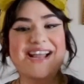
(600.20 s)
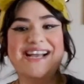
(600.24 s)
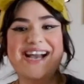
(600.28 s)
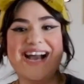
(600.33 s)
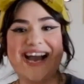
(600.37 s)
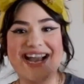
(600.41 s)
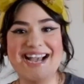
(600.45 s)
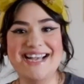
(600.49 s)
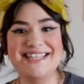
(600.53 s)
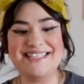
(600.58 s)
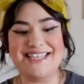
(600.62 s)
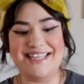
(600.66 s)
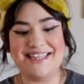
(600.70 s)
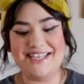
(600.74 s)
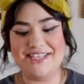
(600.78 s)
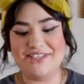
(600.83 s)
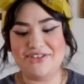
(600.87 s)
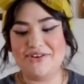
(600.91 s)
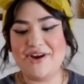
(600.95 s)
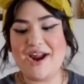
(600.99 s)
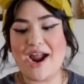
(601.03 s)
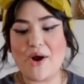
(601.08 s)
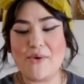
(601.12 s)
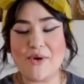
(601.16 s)
guys, and these
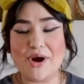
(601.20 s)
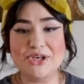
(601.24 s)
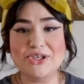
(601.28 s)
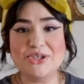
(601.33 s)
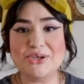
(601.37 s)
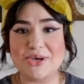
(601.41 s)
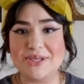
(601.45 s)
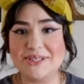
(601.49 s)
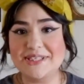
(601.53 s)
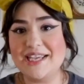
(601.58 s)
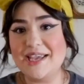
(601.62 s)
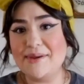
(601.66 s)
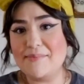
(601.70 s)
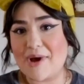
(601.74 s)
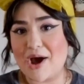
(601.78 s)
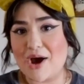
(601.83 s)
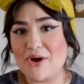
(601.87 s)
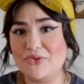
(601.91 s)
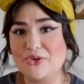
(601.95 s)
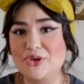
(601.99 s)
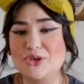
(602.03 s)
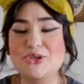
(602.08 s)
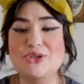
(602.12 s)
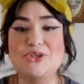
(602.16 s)
are how our shorts came
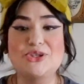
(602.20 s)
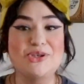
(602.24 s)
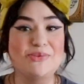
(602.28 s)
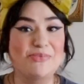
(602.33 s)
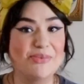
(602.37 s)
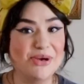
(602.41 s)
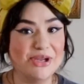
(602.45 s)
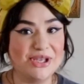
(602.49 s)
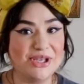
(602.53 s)
out. They're super